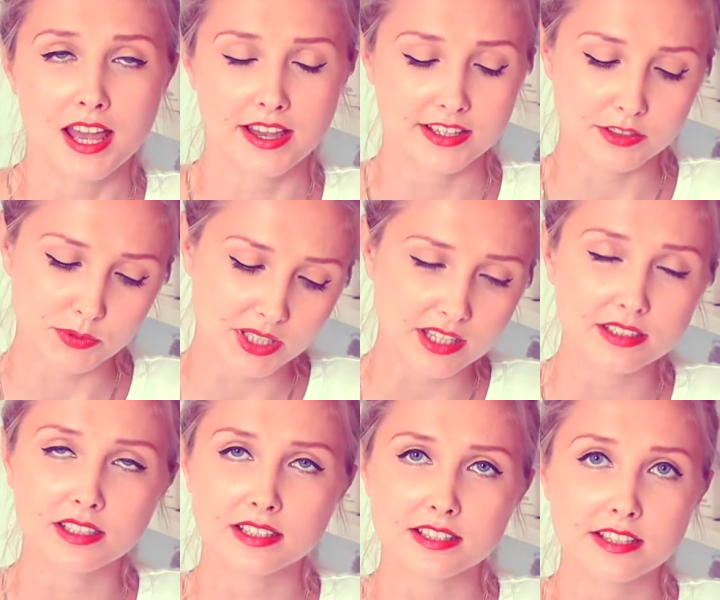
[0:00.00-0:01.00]
and we can
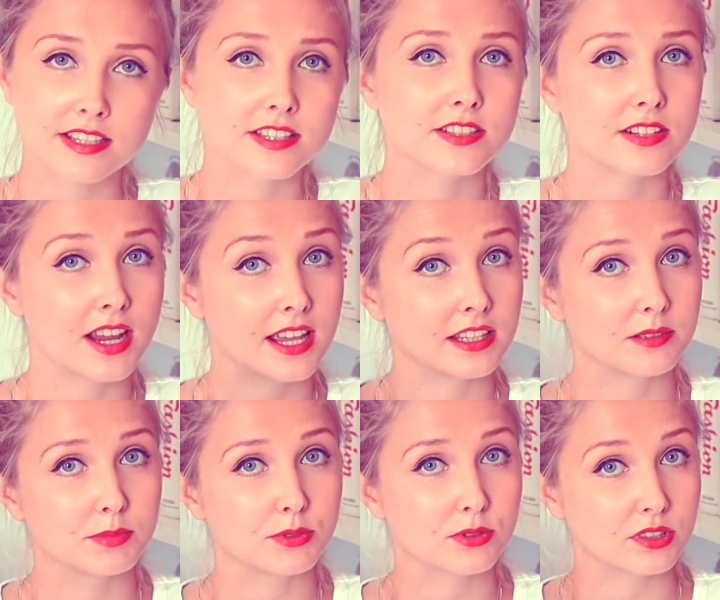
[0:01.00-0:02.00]
consider any
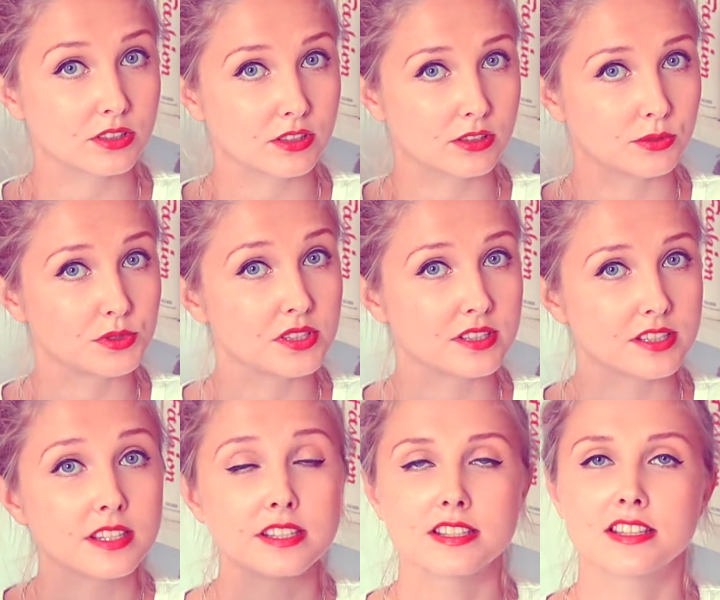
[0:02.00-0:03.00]
book, including
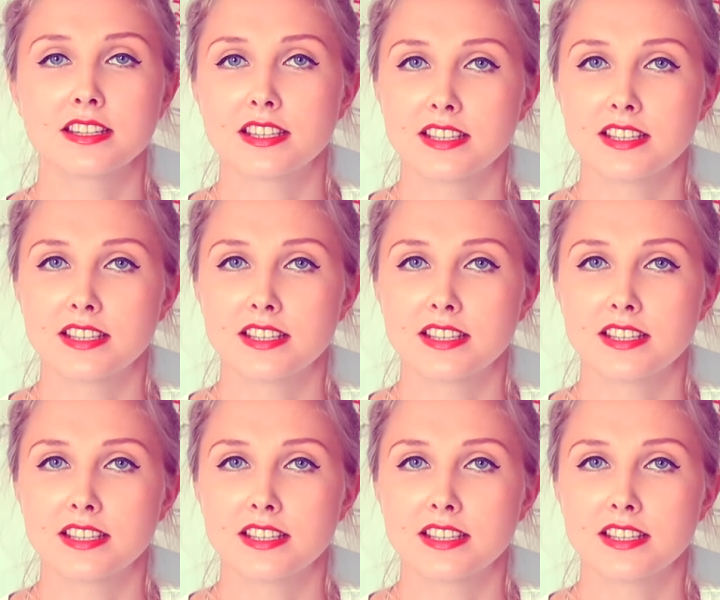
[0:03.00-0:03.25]
this,